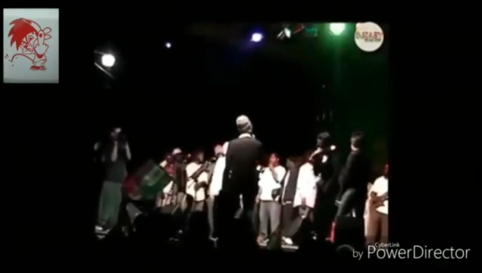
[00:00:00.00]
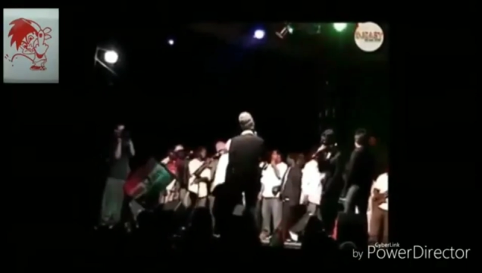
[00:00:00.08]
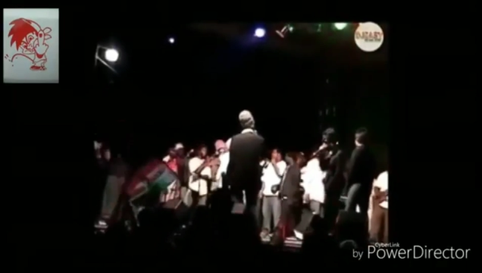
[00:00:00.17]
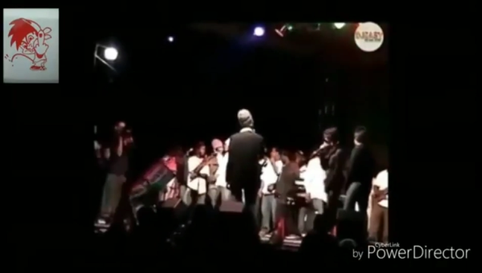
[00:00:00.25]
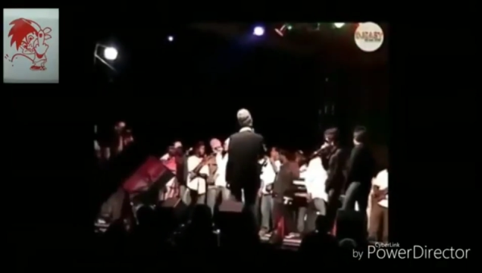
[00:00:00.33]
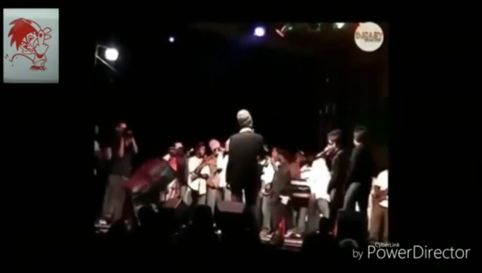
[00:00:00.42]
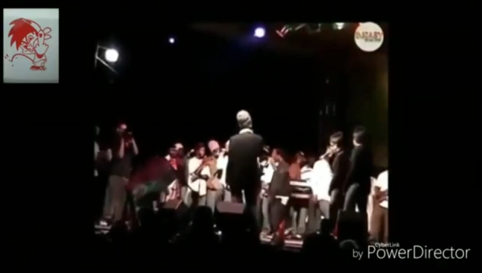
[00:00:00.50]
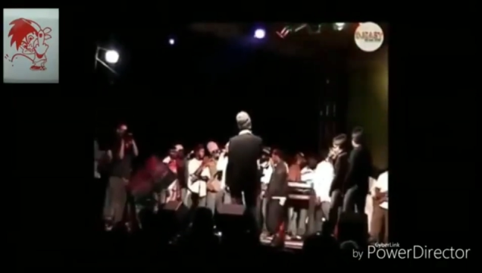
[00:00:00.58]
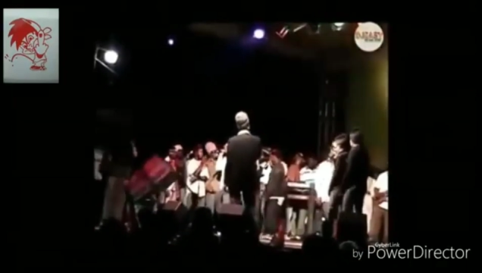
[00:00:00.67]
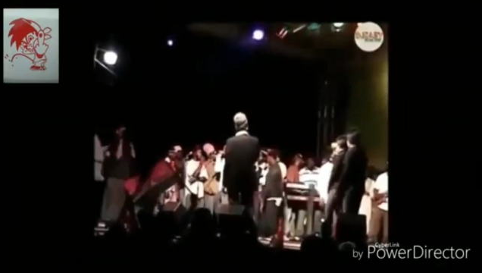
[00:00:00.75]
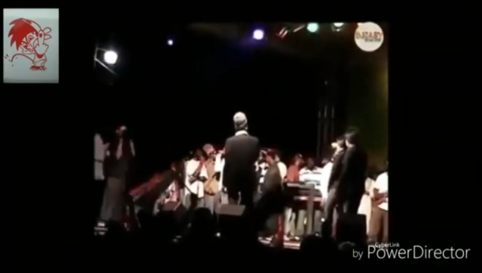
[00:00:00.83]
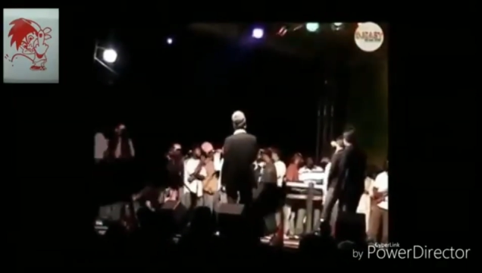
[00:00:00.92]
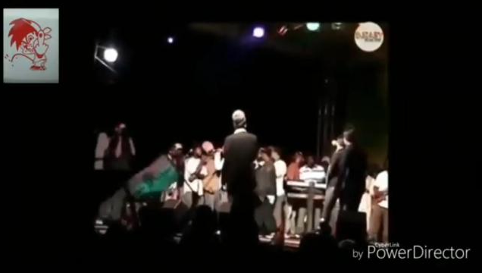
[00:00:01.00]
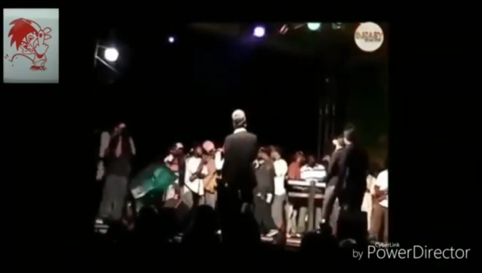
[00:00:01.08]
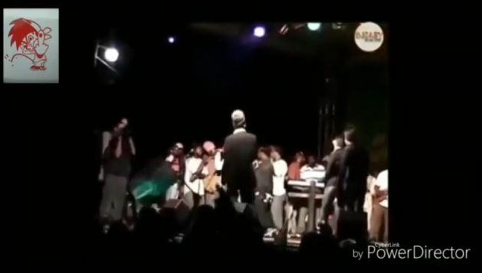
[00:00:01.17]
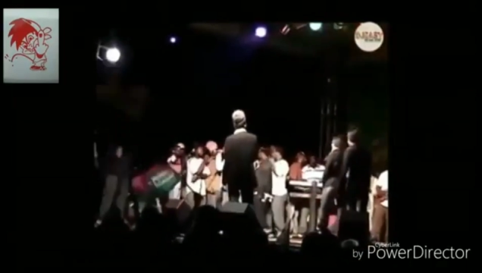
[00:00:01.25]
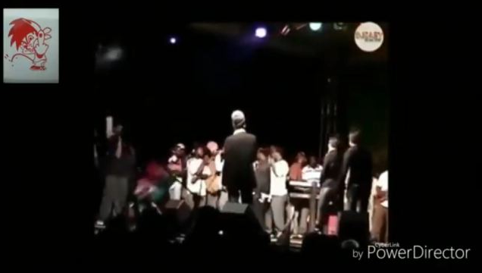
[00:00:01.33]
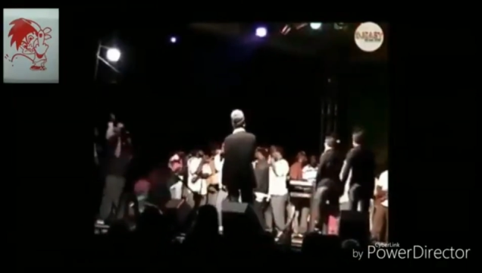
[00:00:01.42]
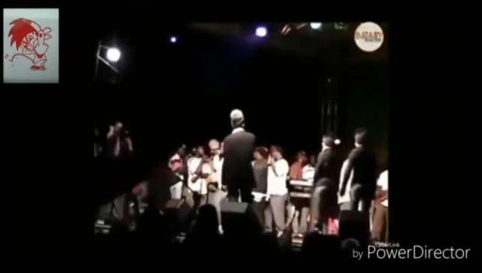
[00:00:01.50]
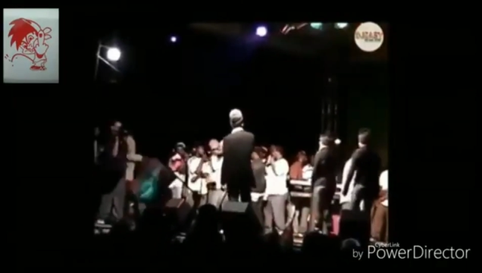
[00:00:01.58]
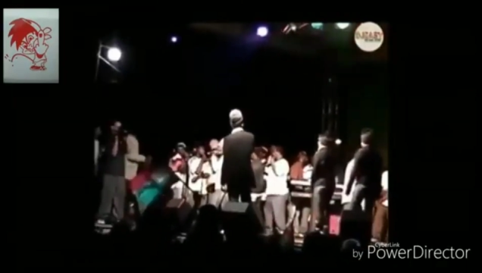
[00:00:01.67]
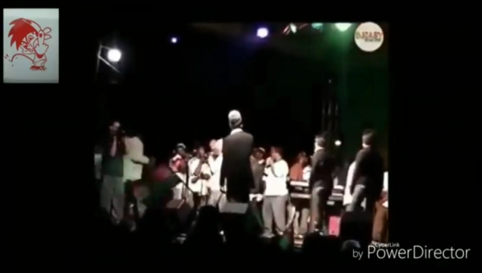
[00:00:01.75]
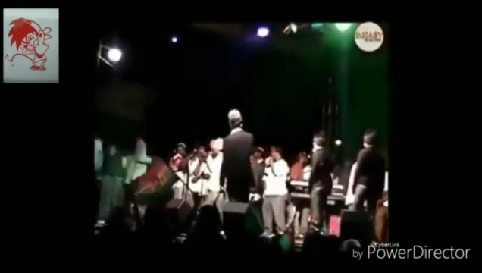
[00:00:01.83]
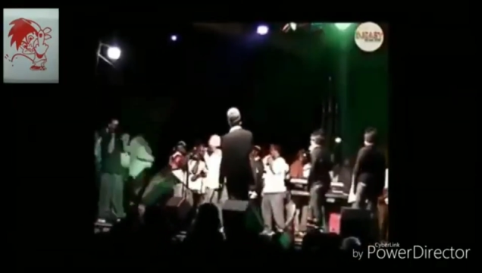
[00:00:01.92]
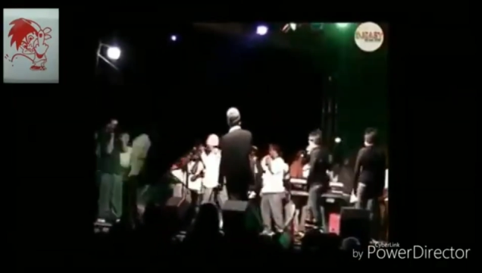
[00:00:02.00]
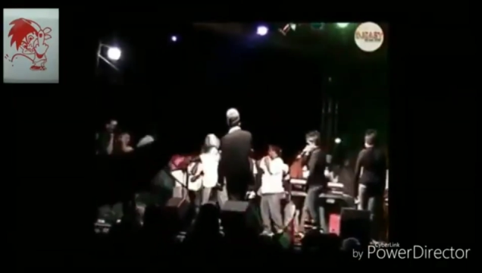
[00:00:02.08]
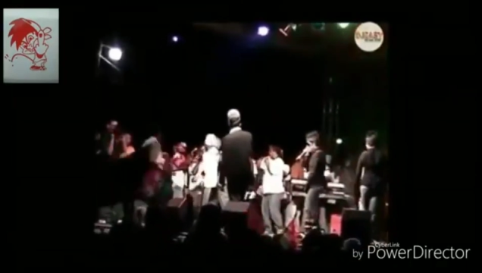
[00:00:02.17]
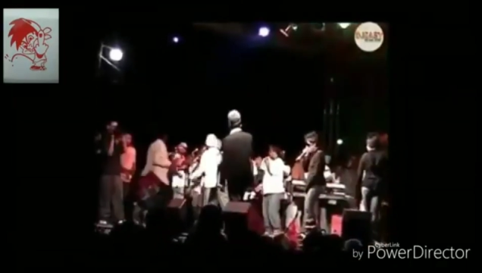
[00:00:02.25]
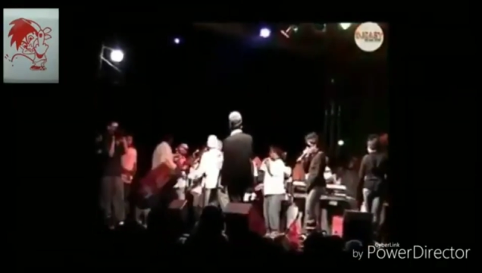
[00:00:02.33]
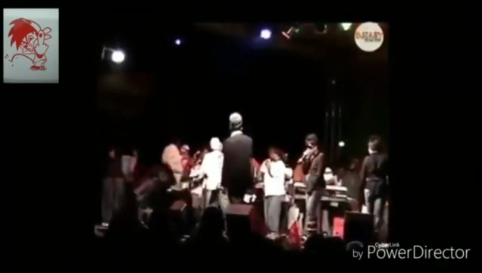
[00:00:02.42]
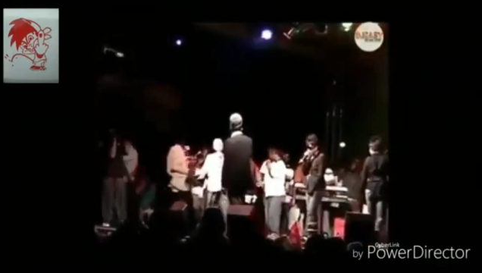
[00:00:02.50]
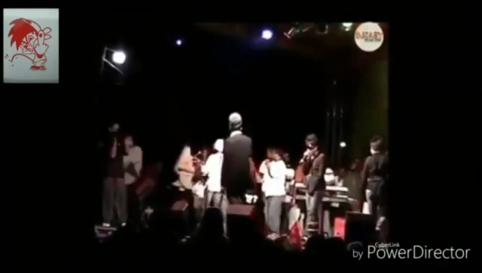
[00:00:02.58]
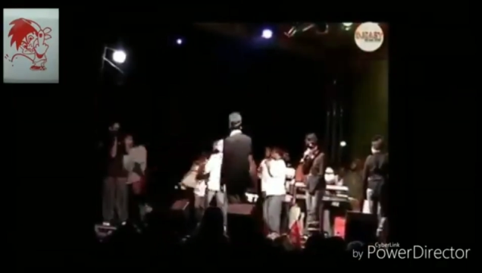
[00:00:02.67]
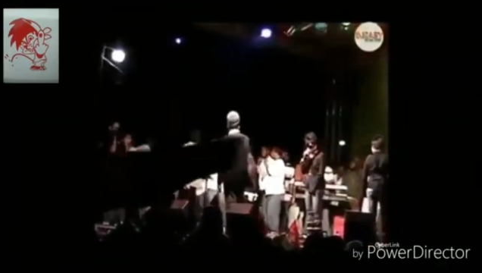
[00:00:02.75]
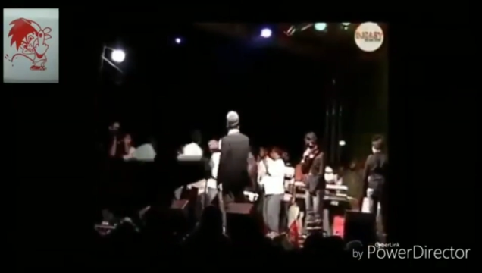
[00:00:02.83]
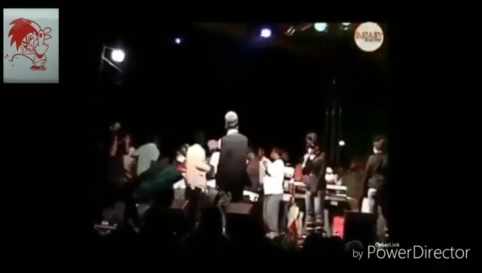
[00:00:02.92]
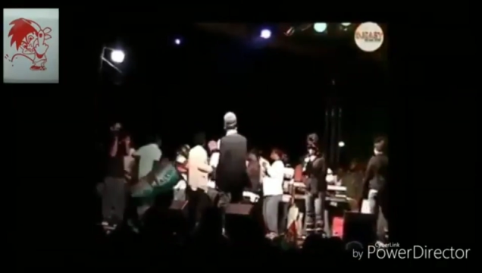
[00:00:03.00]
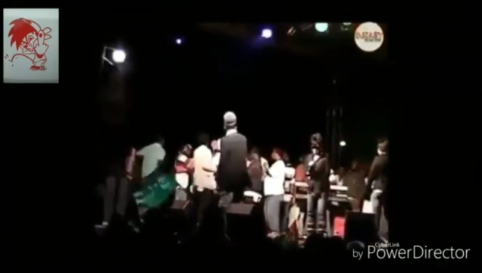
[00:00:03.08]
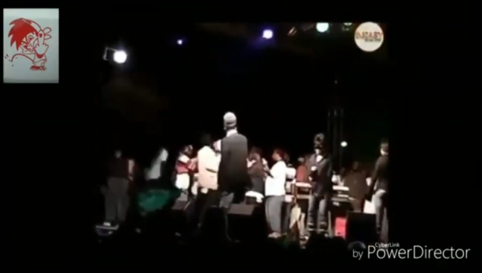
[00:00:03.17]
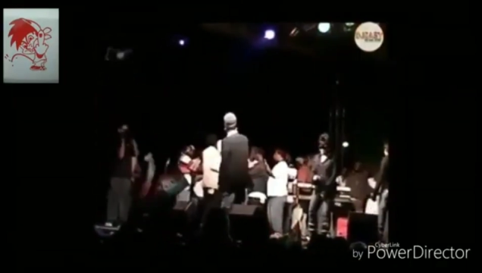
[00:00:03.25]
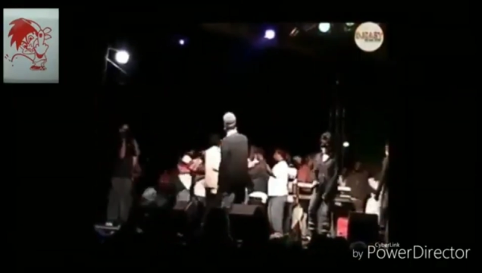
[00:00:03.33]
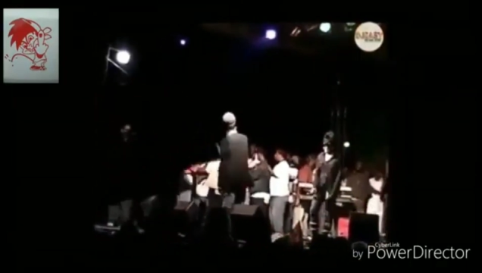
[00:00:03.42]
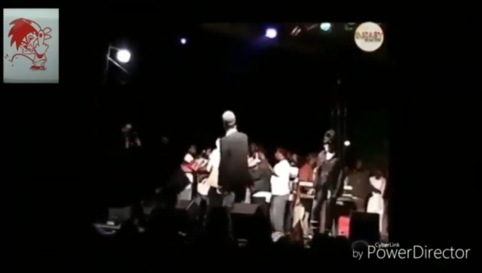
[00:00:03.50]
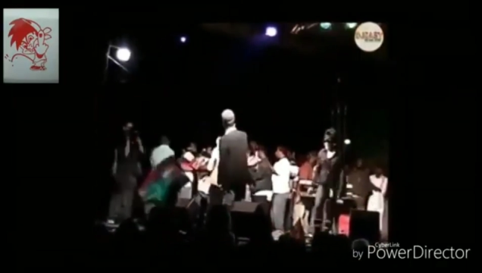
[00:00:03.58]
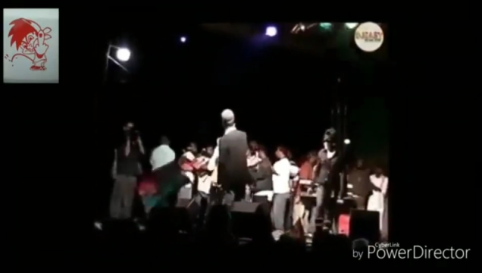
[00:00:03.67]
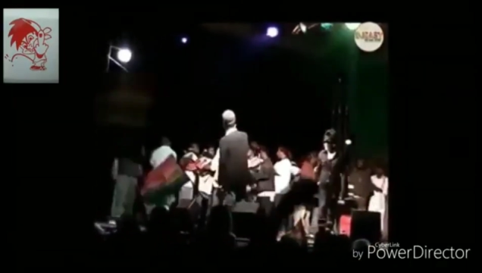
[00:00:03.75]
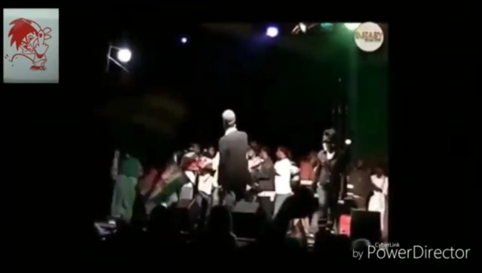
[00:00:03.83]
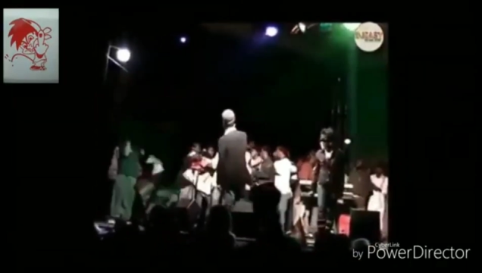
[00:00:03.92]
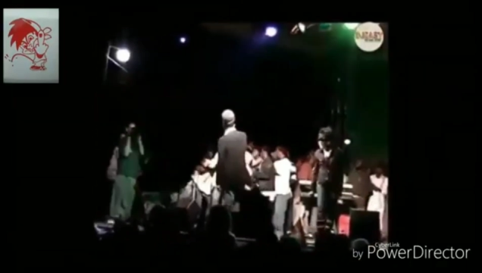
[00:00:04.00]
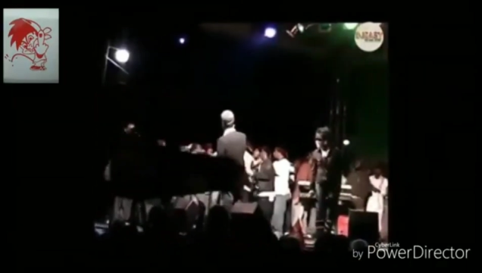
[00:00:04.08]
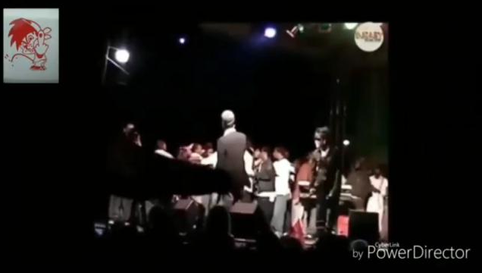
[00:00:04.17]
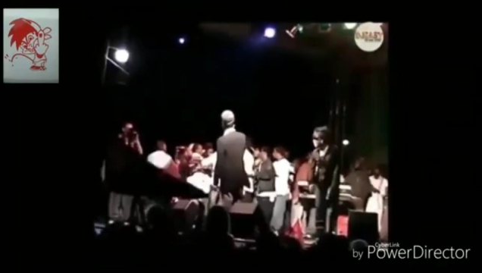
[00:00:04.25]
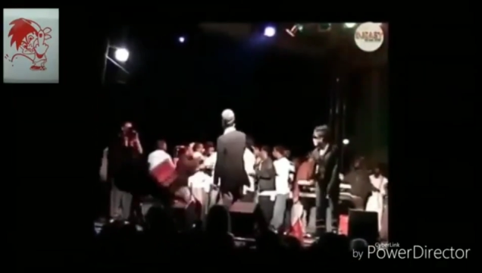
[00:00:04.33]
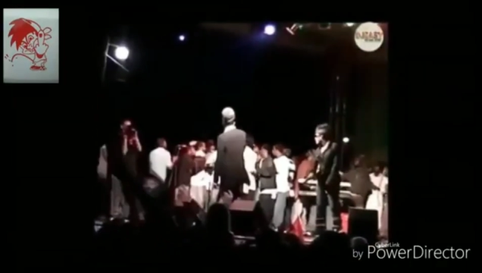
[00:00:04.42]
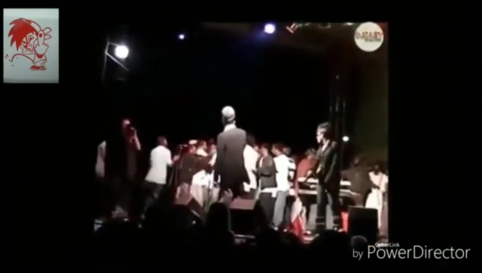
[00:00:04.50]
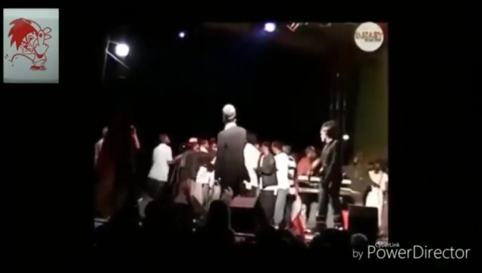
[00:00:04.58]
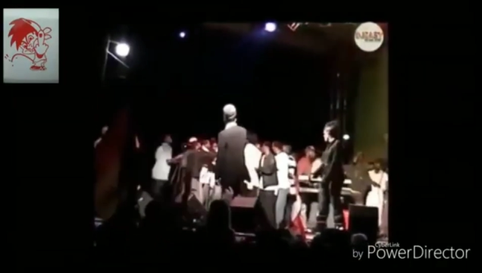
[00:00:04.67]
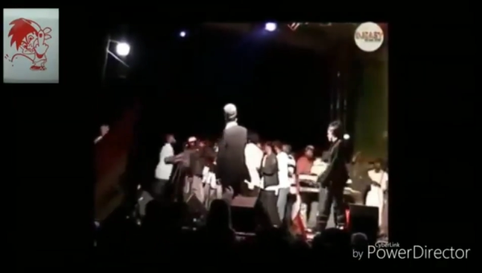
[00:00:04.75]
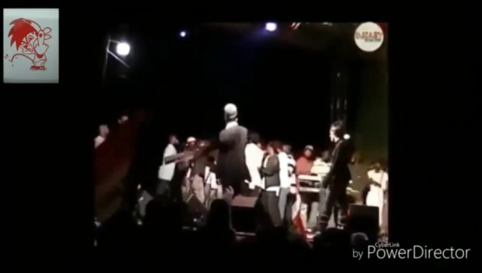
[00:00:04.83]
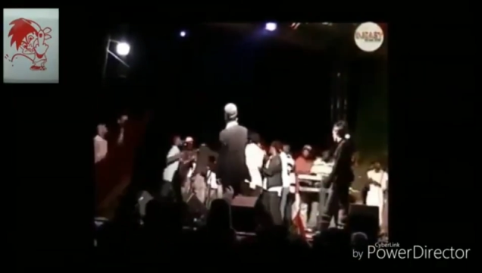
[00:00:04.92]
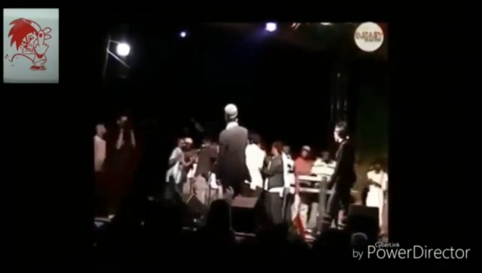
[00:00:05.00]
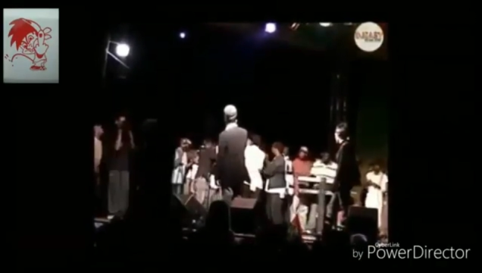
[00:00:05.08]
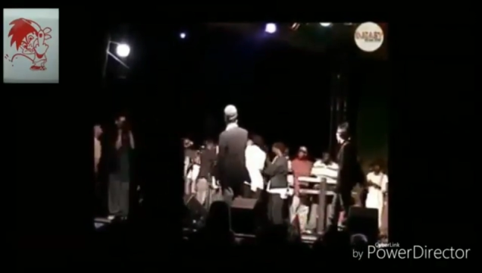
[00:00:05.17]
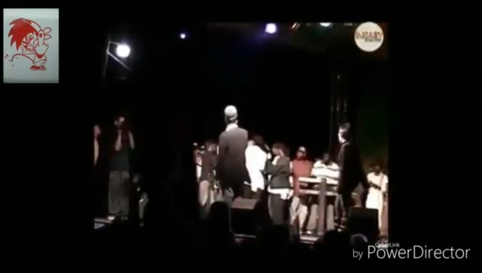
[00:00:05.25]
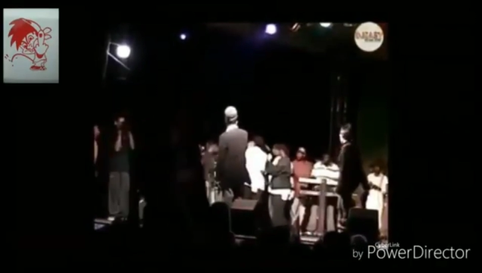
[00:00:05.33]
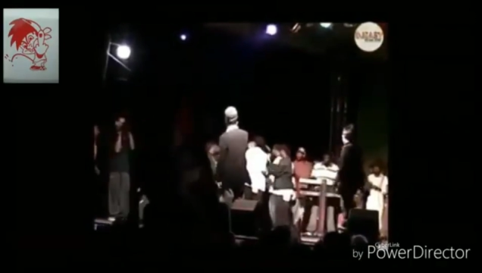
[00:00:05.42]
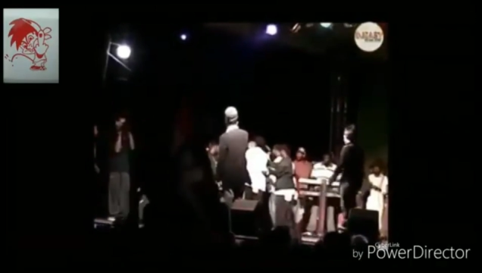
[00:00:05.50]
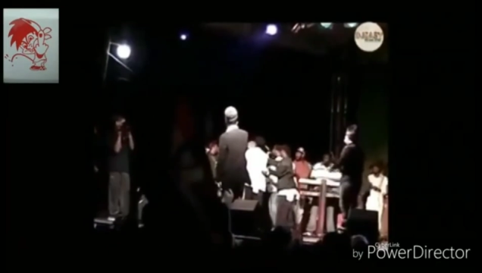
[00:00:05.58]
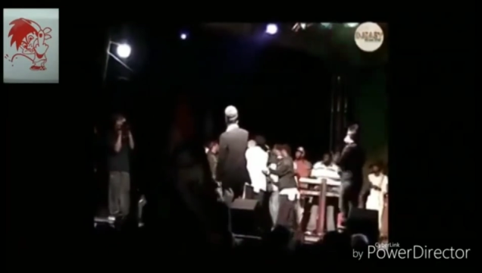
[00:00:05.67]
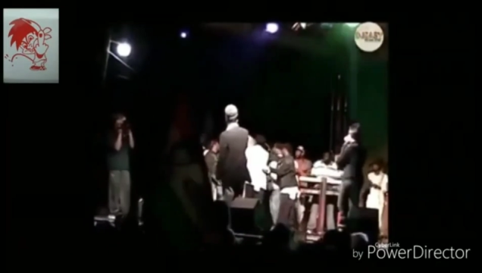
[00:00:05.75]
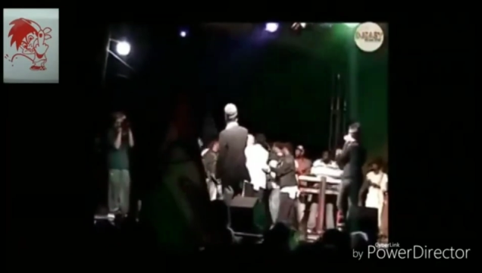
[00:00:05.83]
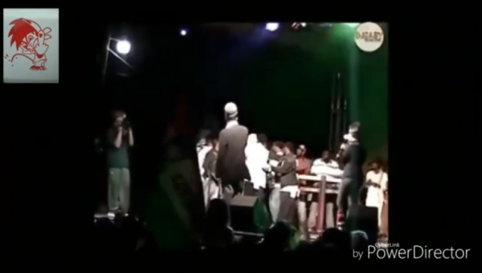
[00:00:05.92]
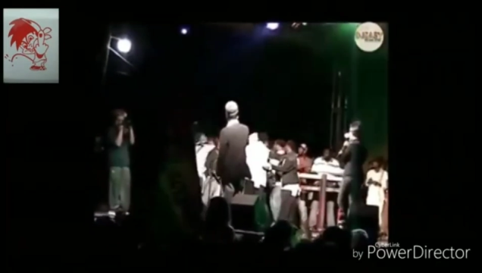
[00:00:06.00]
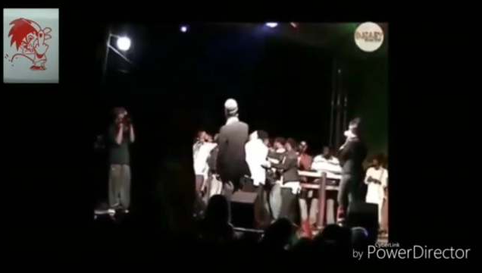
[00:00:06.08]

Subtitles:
No face is visible, so there are no lips to read.